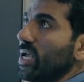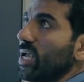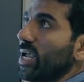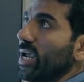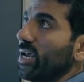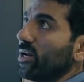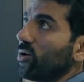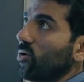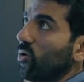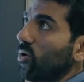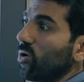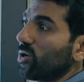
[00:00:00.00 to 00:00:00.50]

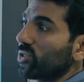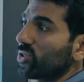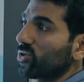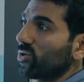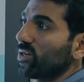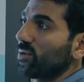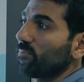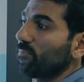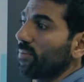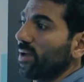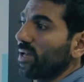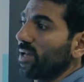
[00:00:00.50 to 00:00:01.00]
It also
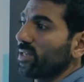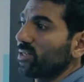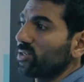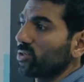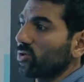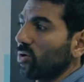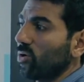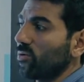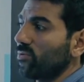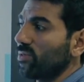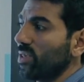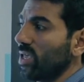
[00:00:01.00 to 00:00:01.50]
depends
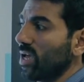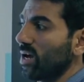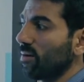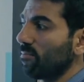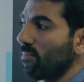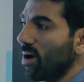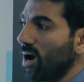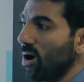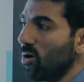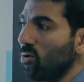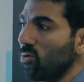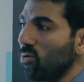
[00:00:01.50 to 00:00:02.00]
on the
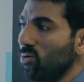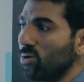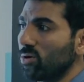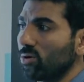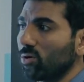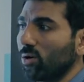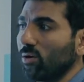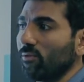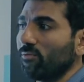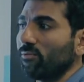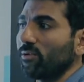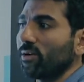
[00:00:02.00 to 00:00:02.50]
amount
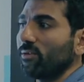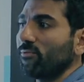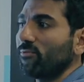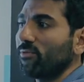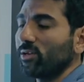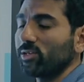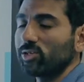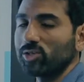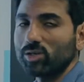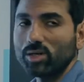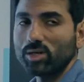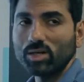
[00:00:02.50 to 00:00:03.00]
of
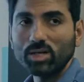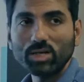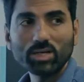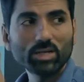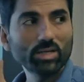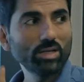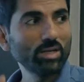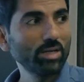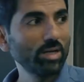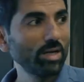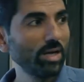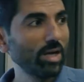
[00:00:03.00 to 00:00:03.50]

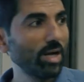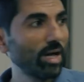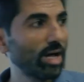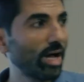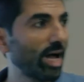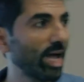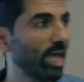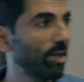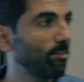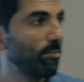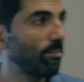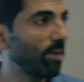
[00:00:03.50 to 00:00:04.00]
refrigerant
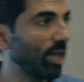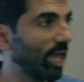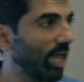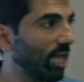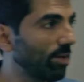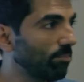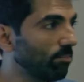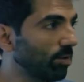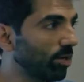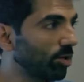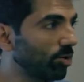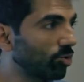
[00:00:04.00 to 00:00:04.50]
I am
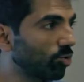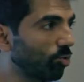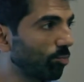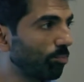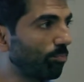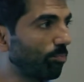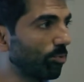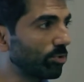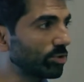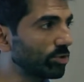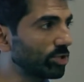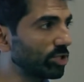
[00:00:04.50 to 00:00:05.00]
able
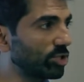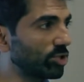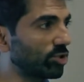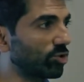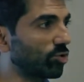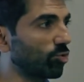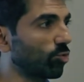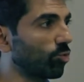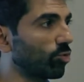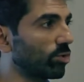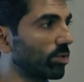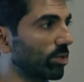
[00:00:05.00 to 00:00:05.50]
to push
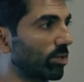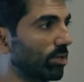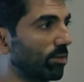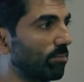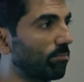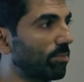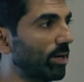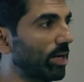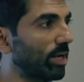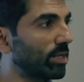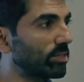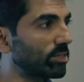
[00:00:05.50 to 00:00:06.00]
through the
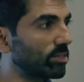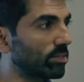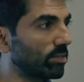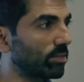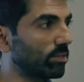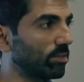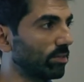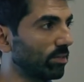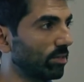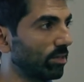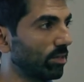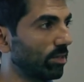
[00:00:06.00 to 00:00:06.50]

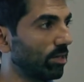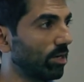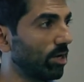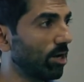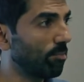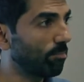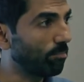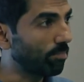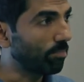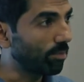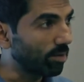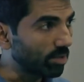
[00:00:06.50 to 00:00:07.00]
compressor
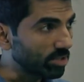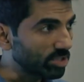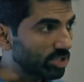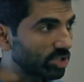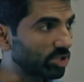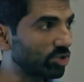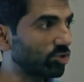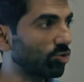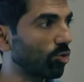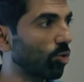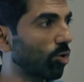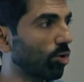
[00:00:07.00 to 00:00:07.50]
per
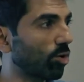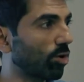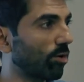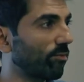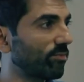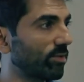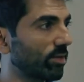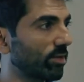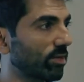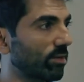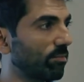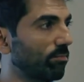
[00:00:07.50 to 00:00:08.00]
stroke
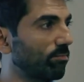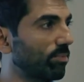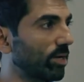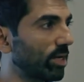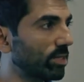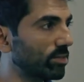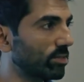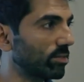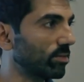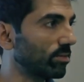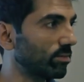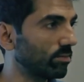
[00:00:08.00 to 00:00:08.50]
of the
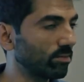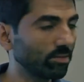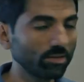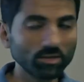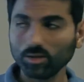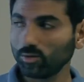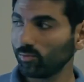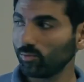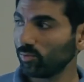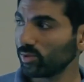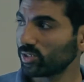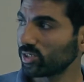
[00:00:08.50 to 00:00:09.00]
compressor,
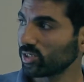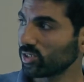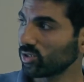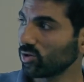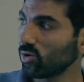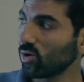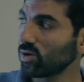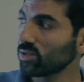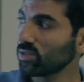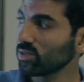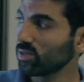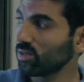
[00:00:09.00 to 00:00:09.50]
which is
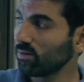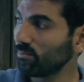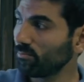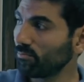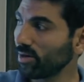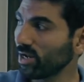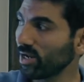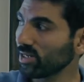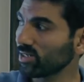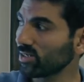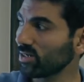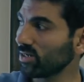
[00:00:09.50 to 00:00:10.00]
called the
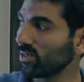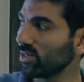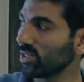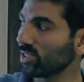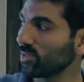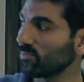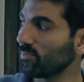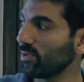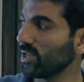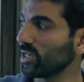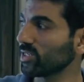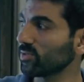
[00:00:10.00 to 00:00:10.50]
compressor
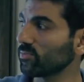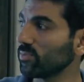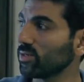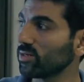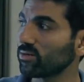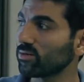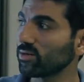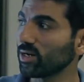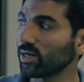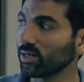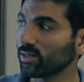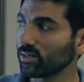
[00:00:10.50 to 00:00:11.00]

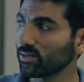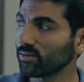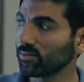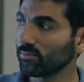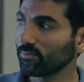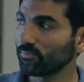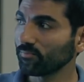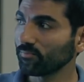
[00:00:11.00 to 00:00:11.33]
displacement rate.